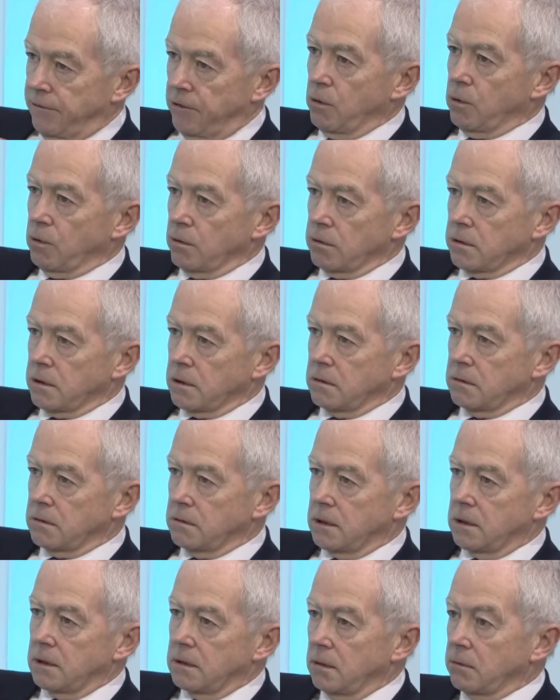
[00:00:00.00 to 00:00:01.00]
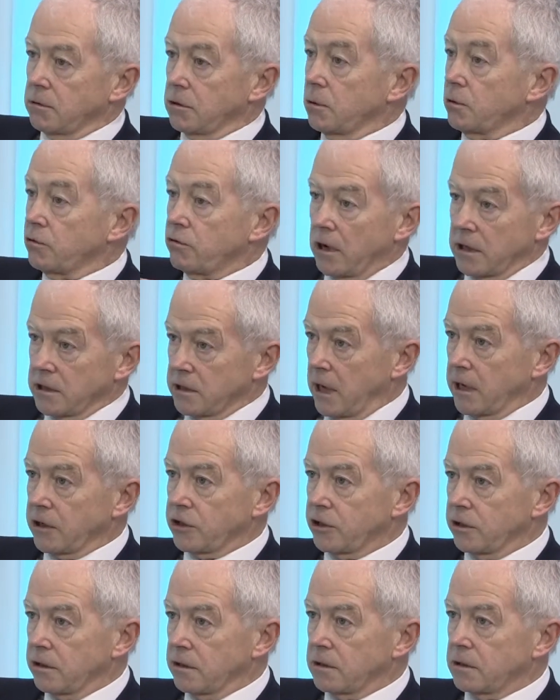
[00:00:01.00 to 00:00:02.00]
froze, there was no
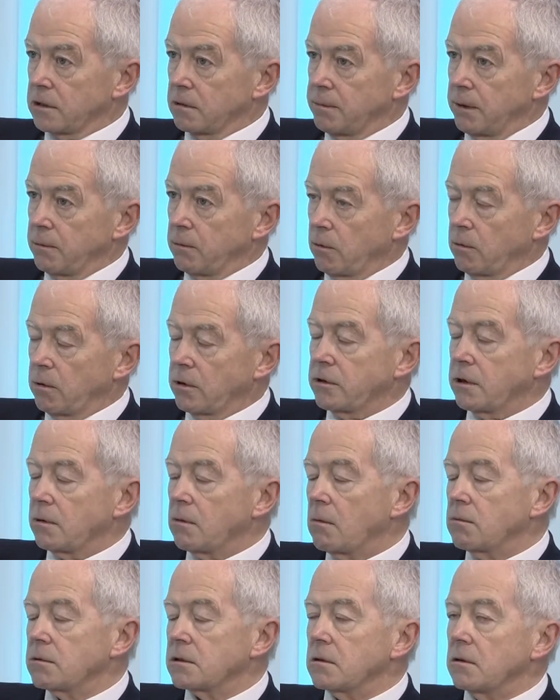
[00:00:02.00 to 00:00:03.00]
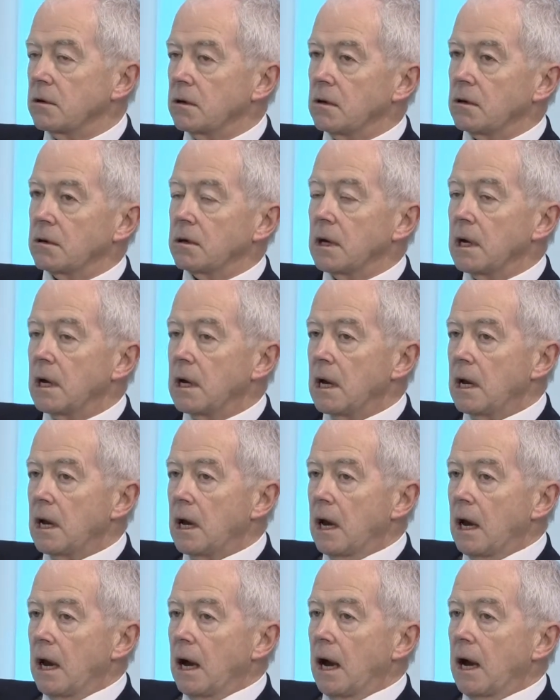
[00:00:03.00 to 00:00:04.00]
transactions. So people were wondering what was going on.
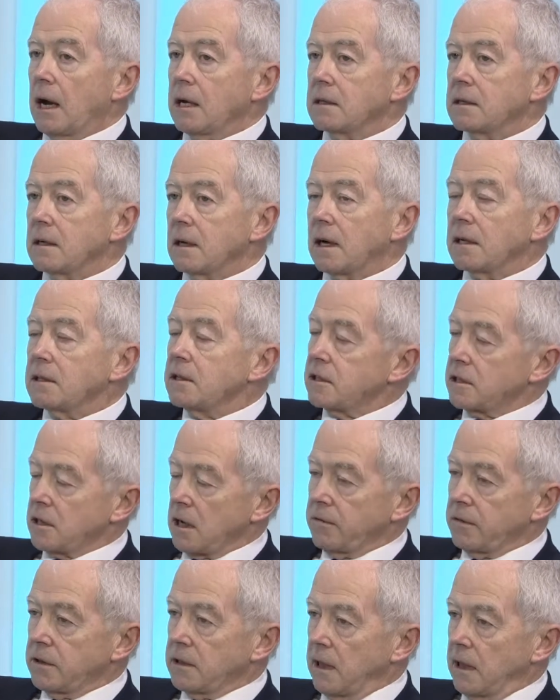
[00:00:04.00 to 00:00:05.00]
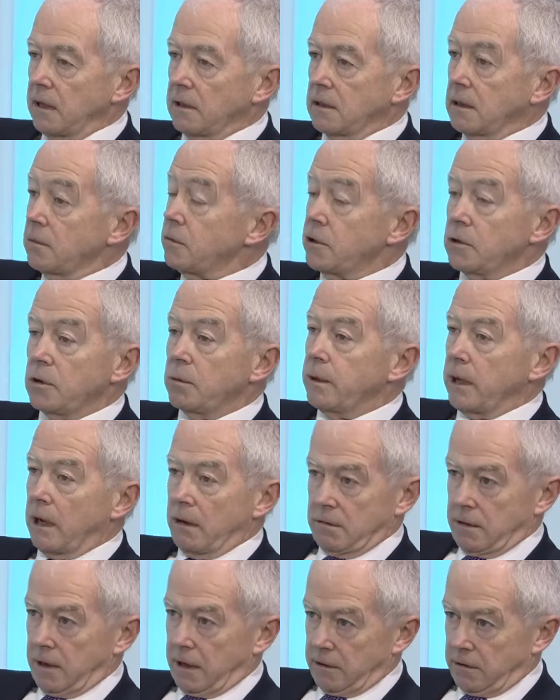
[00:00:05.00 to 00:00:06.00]
And I discovered then there was nobody
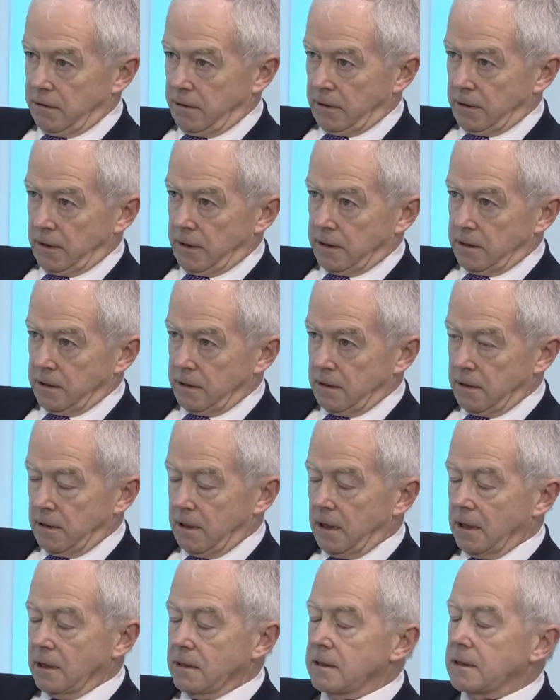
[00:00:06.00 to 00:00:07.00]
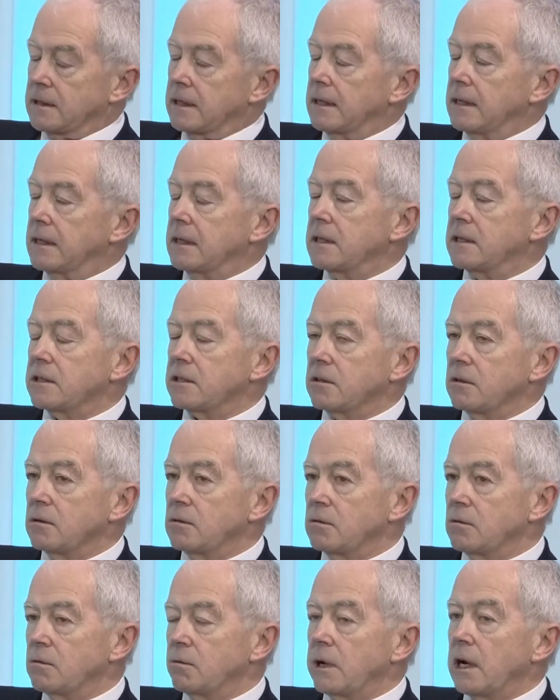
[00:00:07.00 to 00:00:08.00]
out there doing this. And
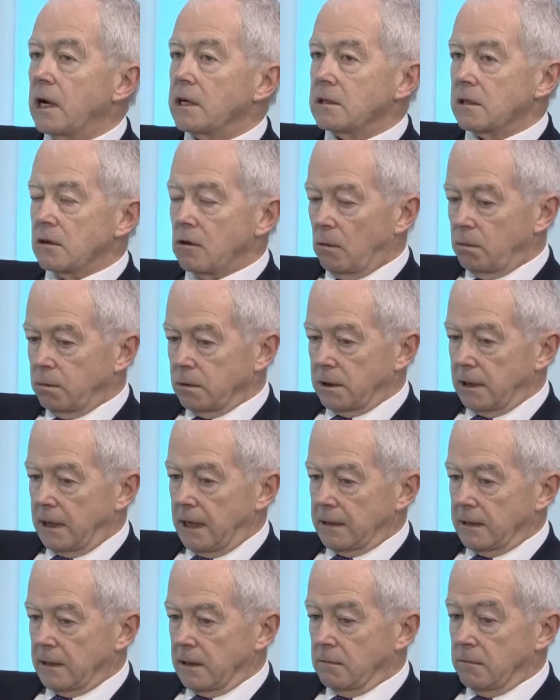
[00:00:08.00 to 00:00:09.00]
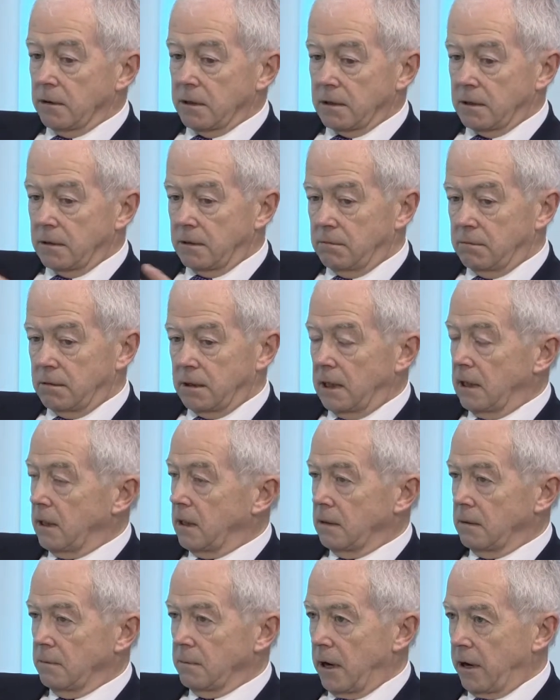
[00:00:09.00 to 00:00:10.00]
so we had to cobble together with
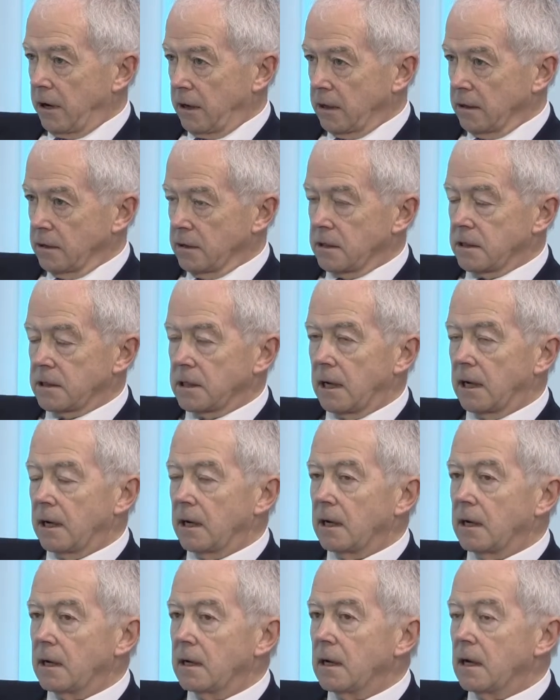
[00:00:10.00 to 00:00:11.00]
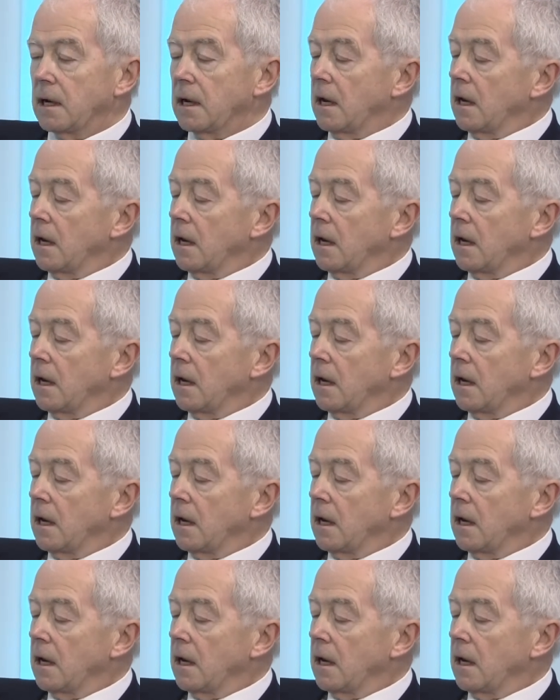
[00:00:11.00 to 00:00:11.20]
the Americans ad